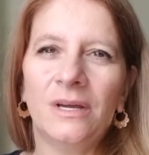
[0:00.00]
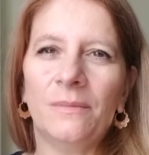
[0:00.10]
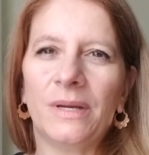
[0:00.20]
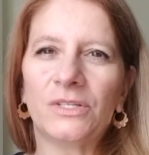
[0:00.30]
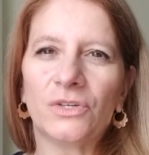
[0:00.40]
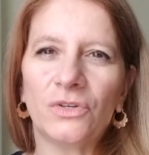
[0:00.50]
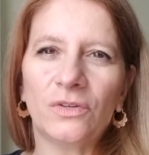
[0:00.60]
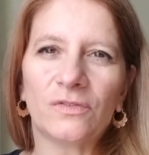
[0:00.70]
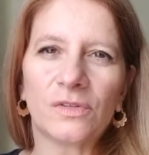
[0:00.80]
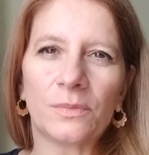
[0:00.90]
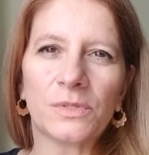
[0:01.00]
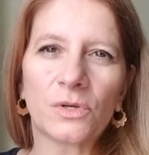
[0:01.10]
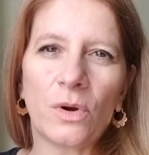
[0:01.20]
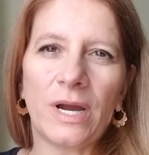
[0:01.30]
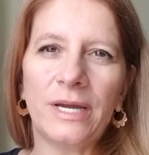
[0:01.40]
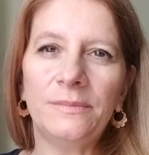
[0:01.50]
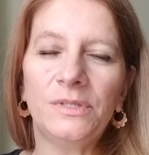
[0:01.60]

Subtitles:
Make sure you subscribe,